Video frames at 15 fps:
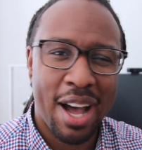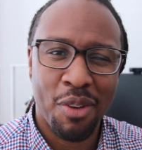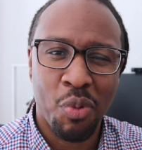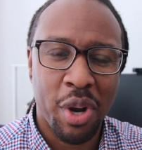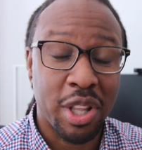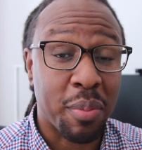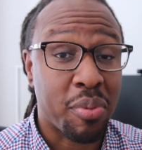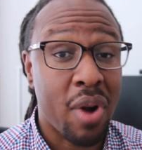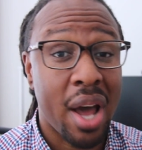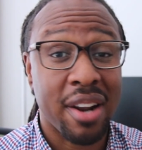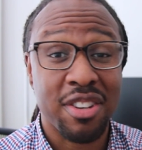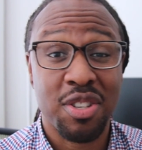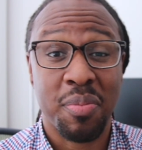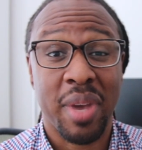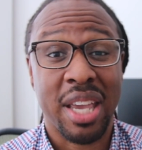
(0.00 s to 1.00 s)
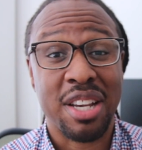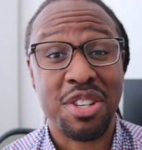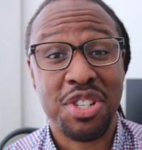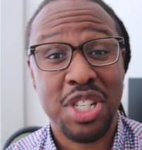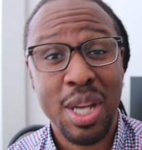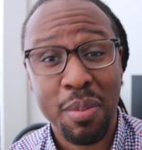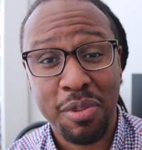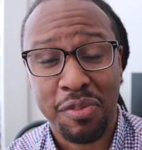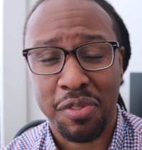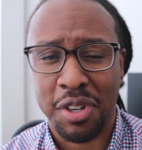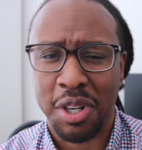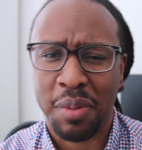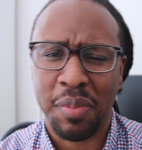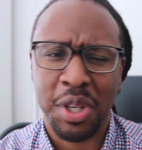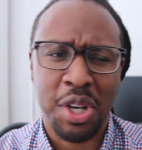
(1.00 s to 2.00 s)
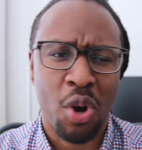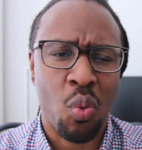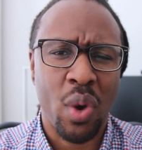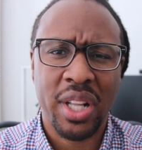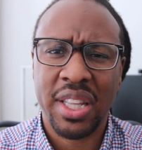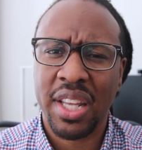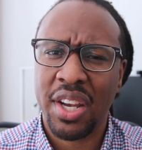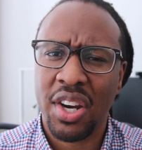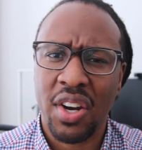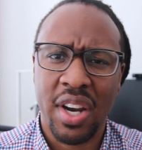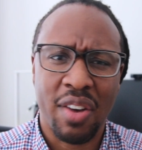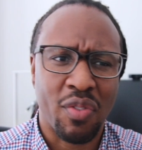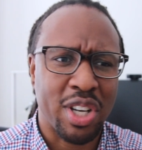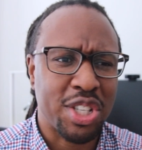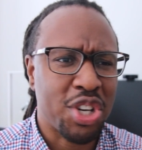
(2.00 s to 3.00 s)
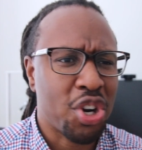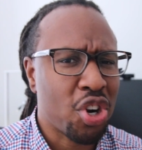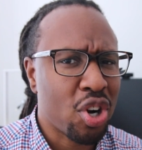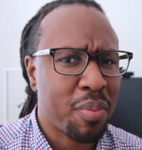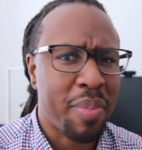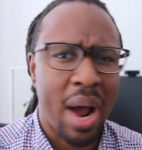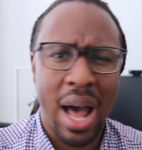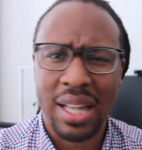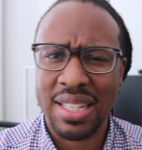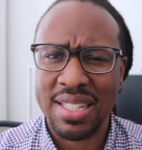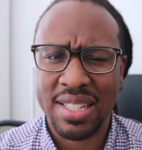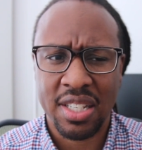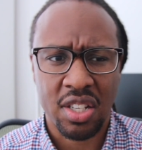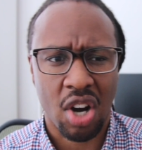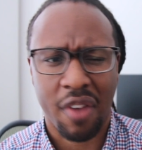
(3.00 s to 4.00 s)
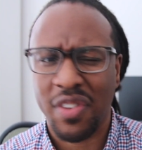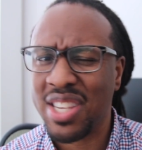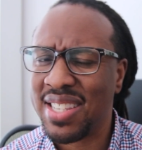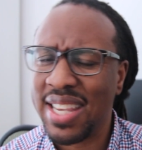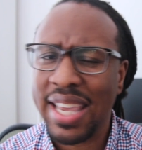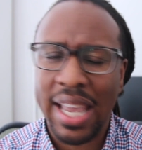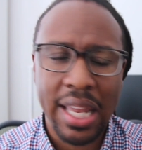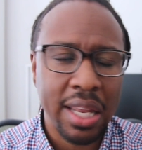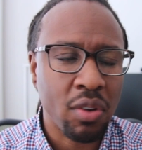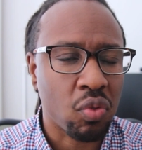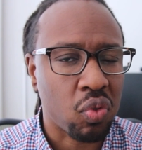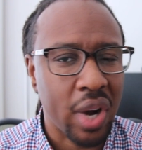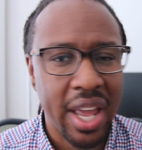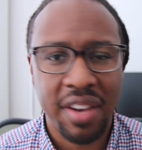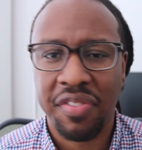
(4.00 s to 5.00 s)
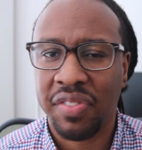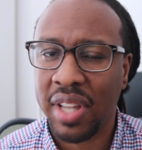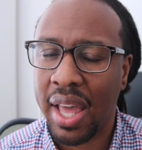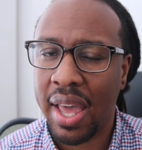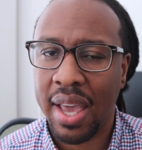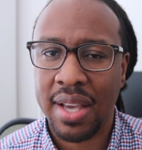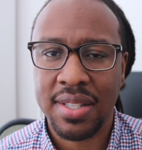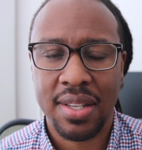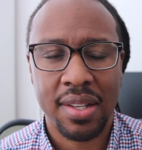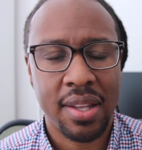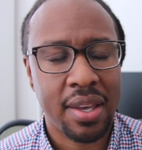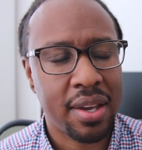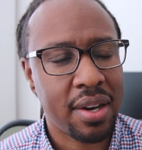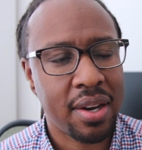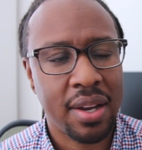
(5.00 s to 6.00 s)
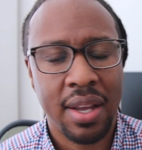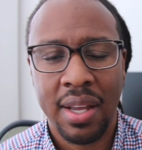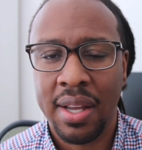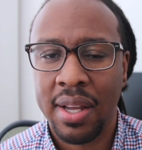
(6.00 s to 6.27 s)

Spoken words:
where the products are being shipped from, what their return policies are. If you see any red flags in there,